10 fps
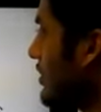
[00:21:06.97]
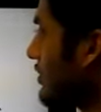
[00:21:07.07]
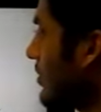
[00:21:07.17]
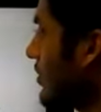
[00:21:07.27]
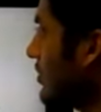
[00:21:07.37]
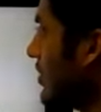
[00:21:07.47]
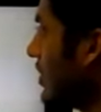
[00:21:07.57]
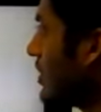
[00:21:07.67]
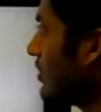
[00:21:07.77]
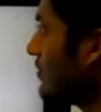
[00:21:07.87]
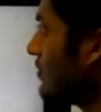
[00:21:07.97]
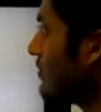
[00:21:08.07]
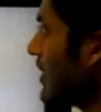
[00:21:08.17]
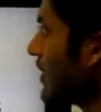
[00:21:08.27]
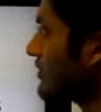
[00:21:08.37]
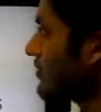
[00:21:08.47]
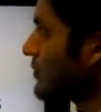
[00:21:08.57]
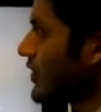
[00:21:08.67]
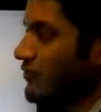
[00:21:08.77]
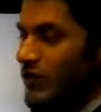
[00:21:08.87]
So we
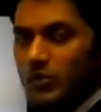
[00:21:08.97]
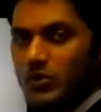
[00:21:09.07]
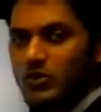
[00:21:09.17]
also performed